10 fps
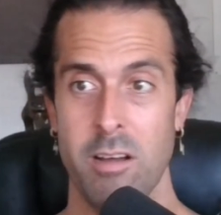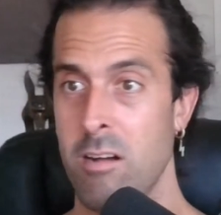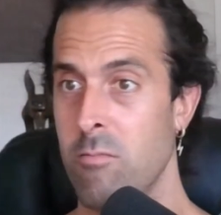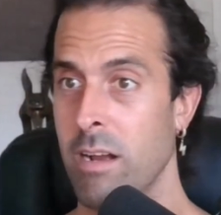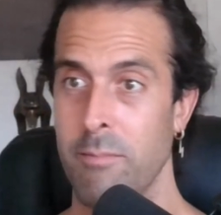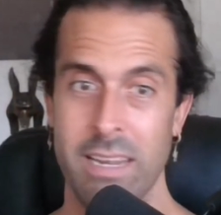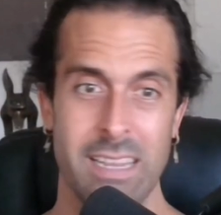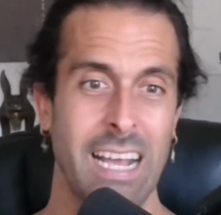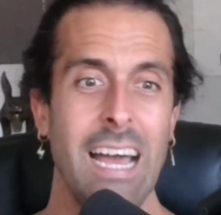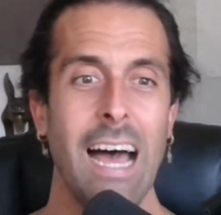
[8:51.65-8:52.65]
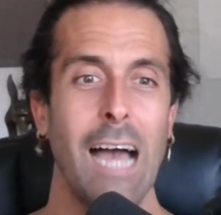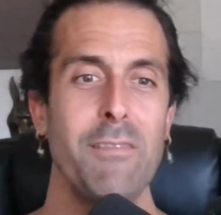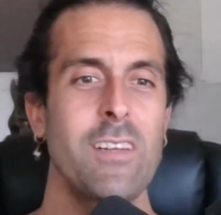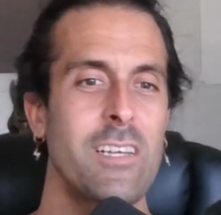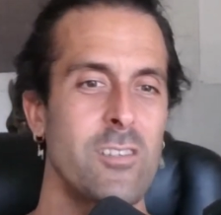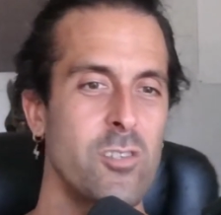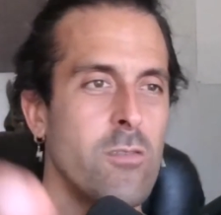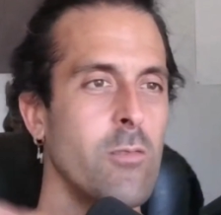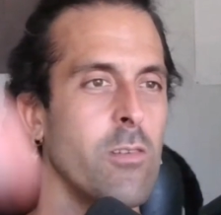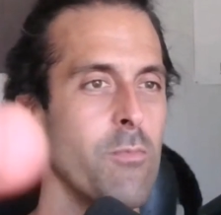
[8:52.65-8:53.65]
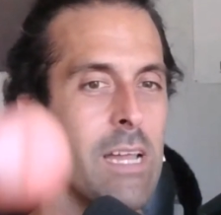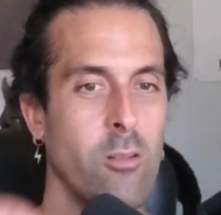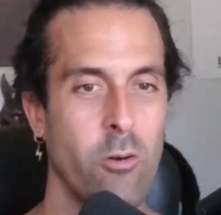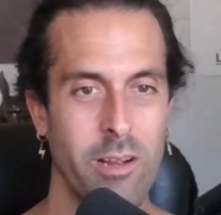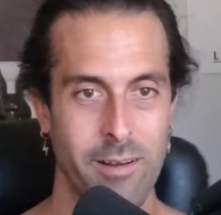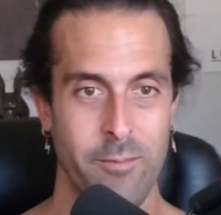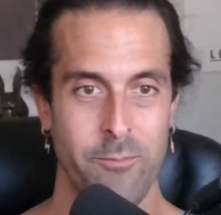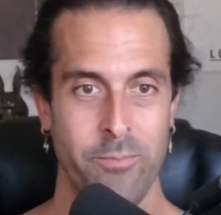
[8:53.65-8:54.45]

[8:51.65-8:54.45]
I don't recommend. Like, I've even consulted with my lawyer